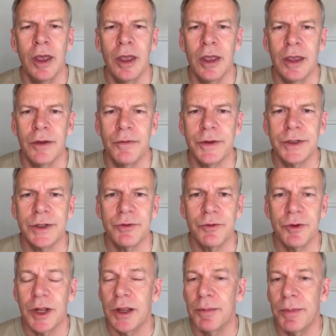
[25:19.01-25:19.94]
If it's a
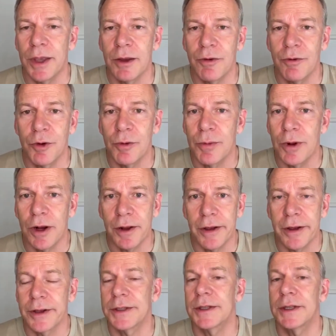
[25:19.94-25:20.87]
really big group
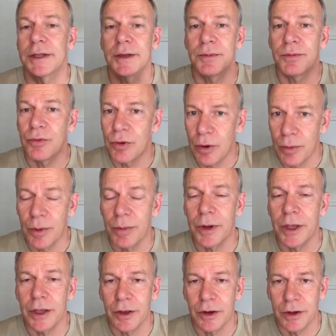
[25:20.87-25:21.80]
class, then they're probably
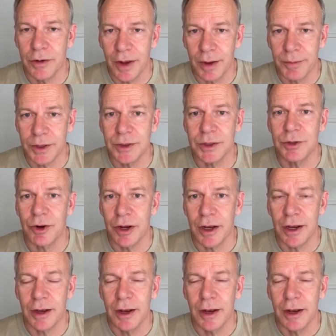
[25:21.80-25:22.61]
going to demonstrate.